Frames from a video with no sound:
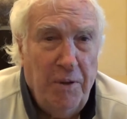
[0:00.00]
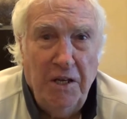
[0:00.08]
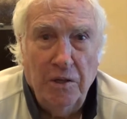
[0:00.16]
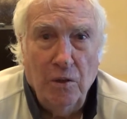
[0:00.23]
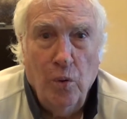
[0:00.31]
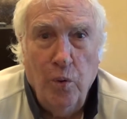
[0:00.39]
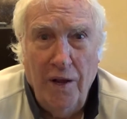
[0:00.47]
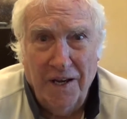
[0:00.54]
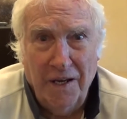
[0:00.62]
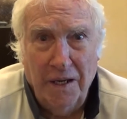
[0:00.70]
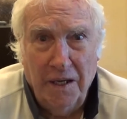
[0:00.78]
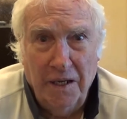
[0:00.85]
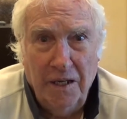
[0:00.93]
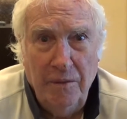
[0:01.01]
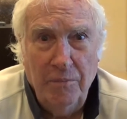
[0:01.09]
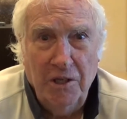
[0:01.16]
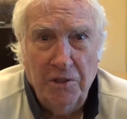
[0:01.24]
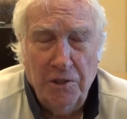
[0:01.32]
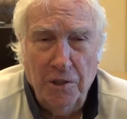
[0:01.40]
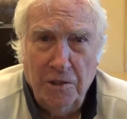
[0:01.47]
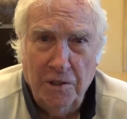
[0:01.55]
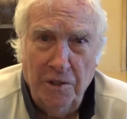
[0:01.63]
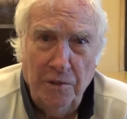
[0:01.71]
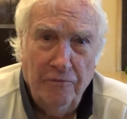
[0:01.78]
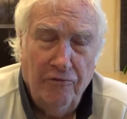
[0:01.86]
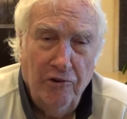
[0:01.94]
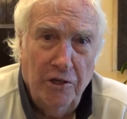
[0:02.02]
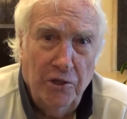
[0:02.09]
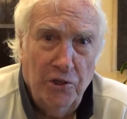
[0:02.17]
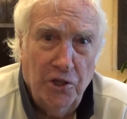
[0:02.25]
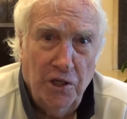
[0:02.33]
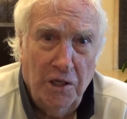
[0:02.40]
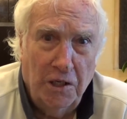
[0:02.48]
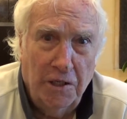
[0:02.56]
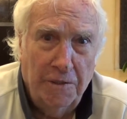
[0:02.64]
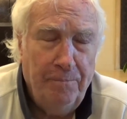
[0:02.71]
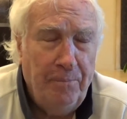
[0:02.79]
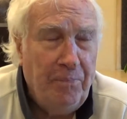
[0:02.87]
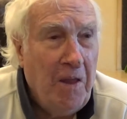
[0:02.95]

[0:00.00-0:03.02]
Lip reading: Peter Whittig and I've been talking to your friend John,